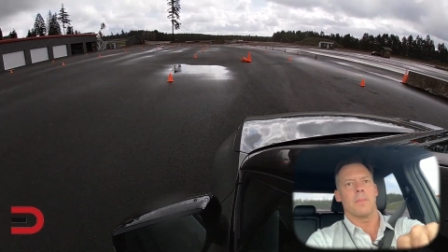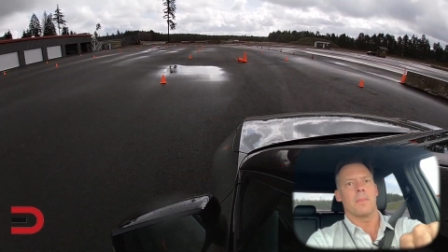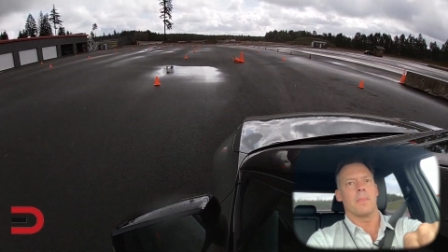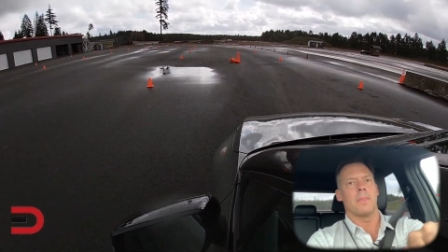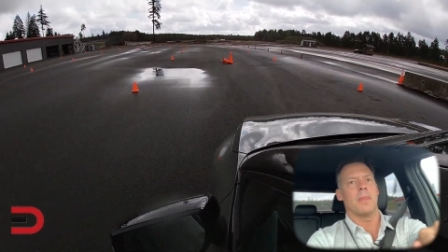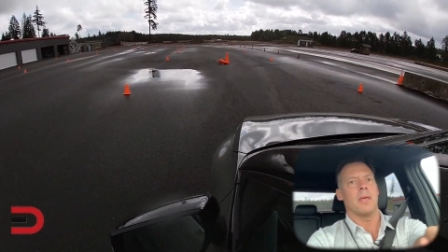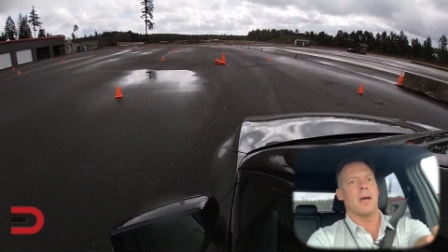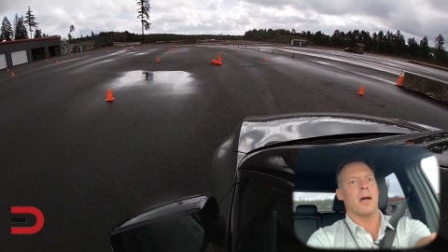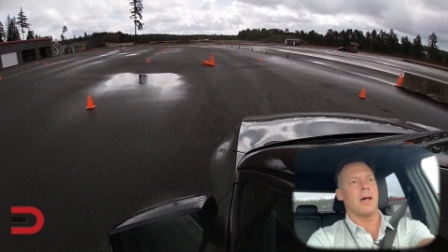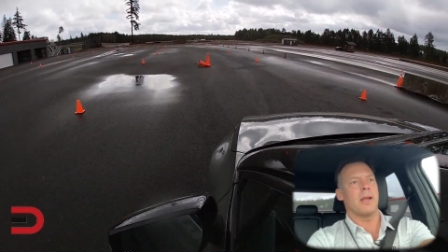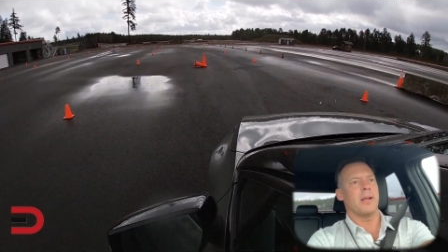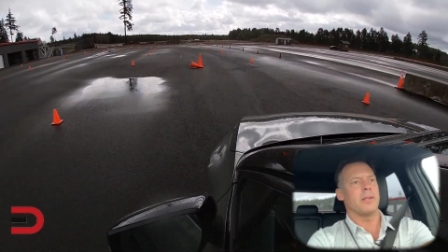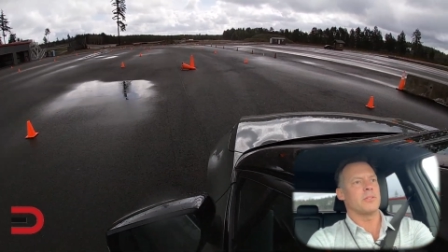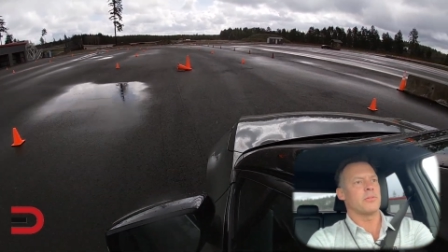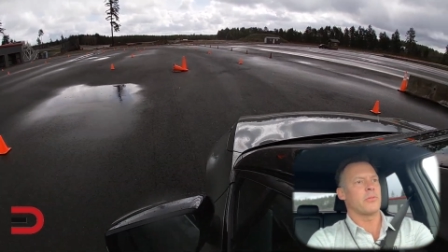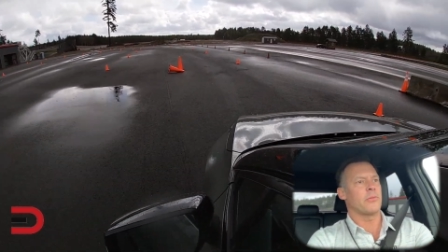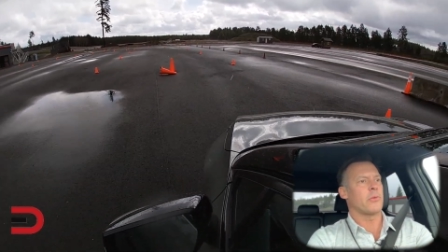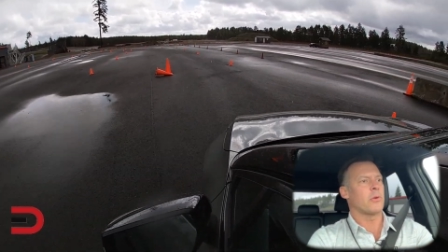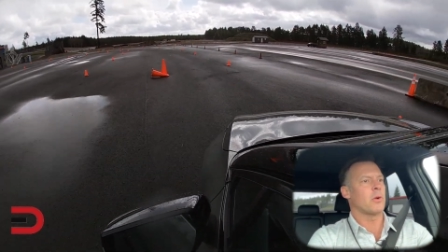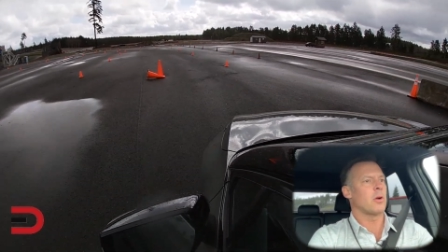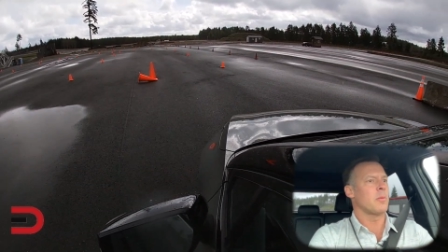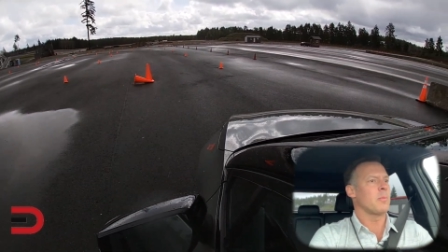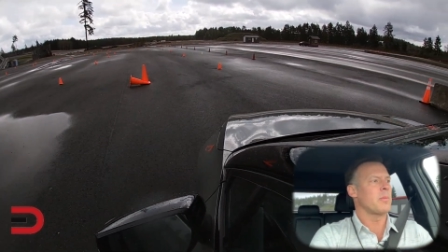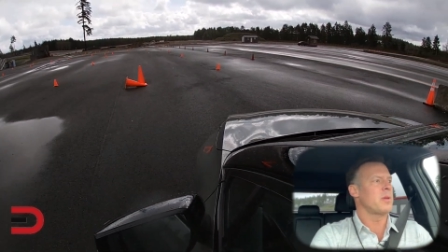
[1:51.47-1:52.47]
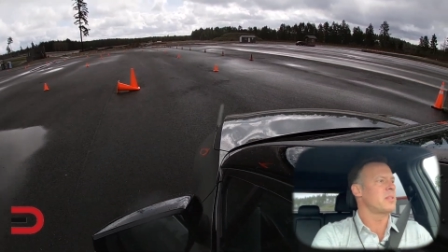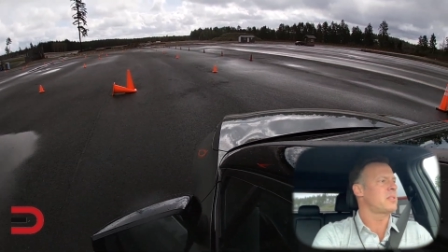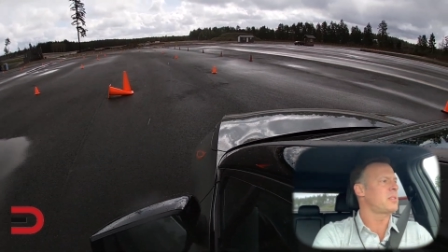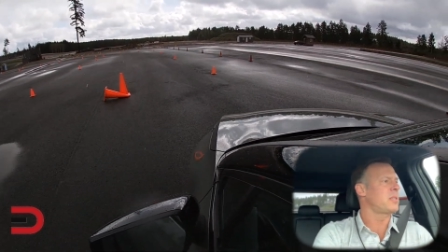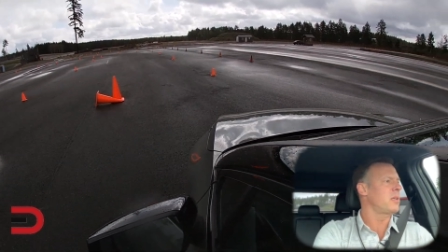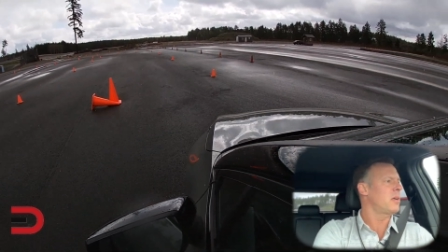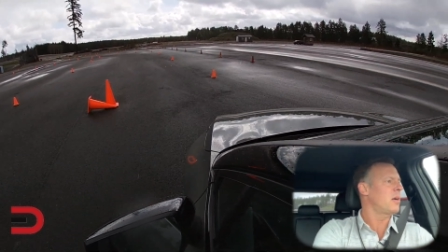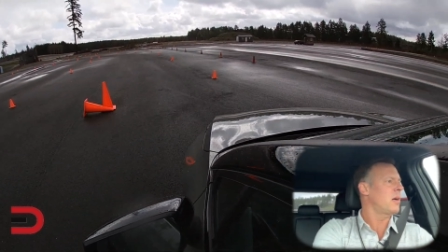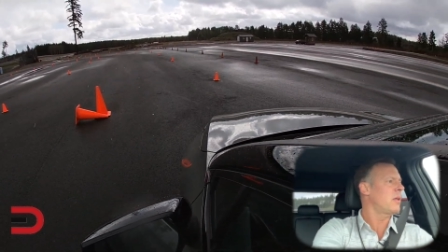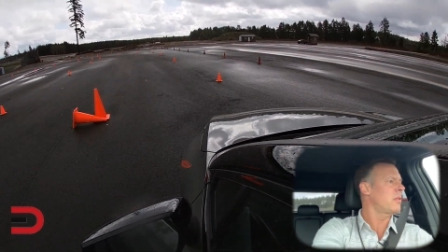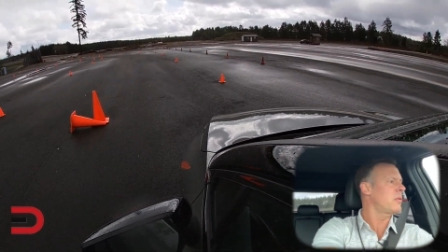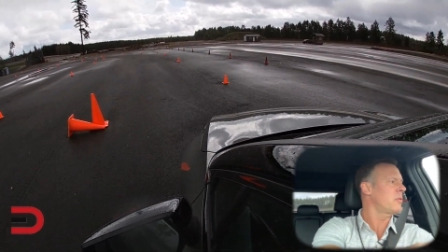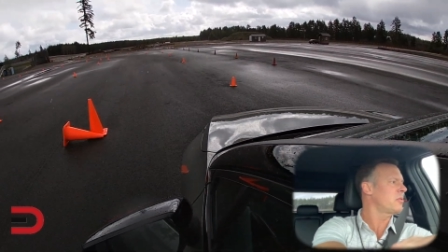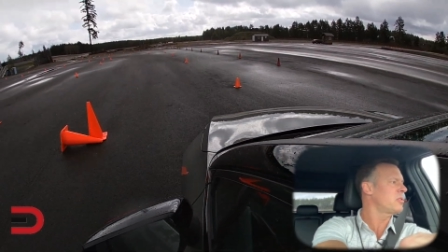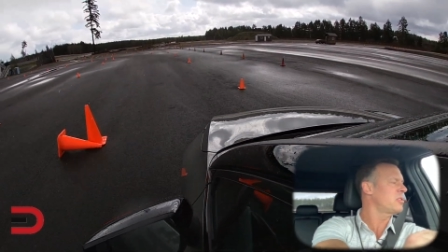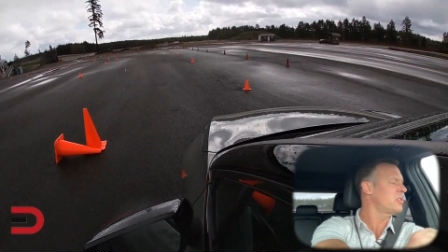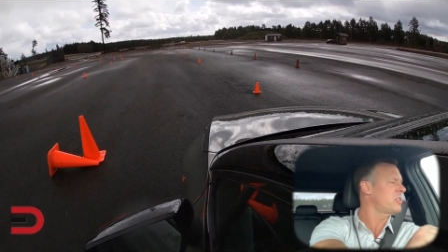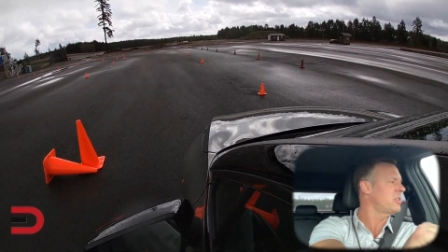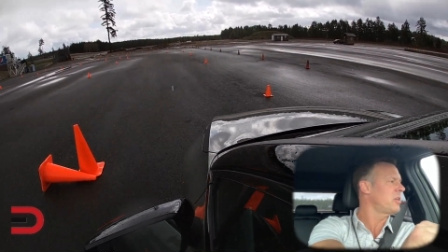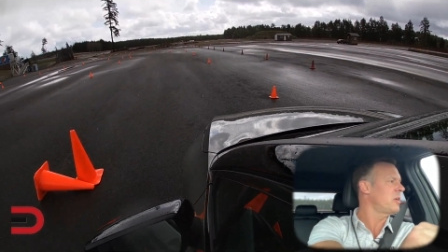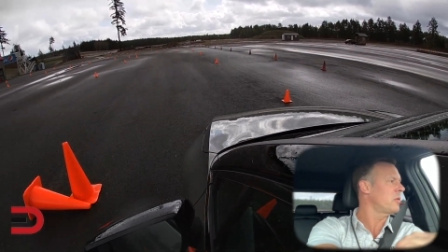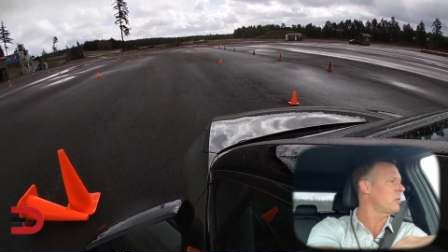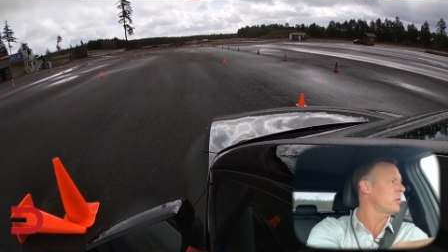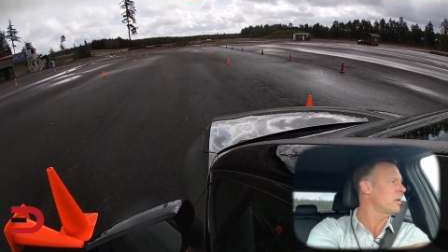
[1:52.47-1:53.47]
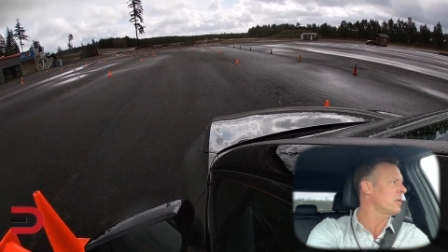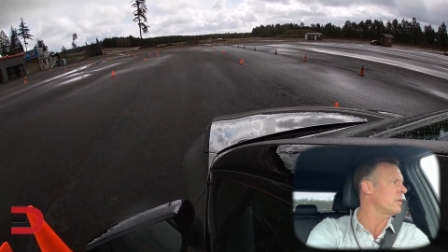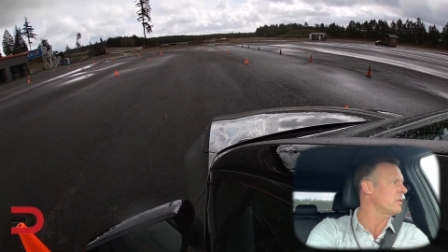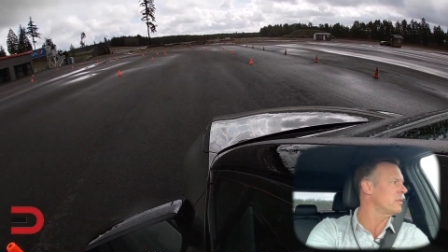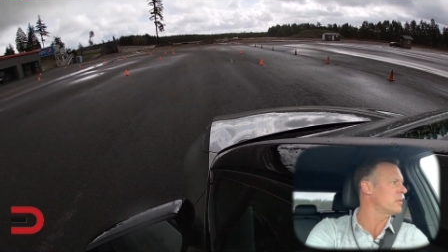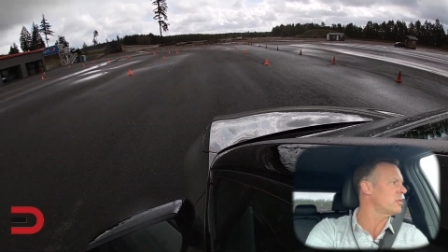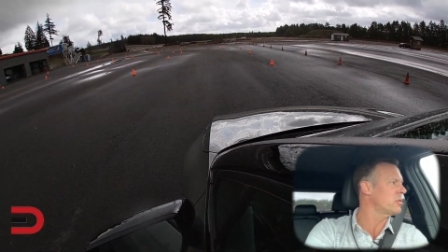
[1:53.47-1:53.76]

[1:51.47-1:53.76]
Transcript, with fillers: Not as firm as the other steering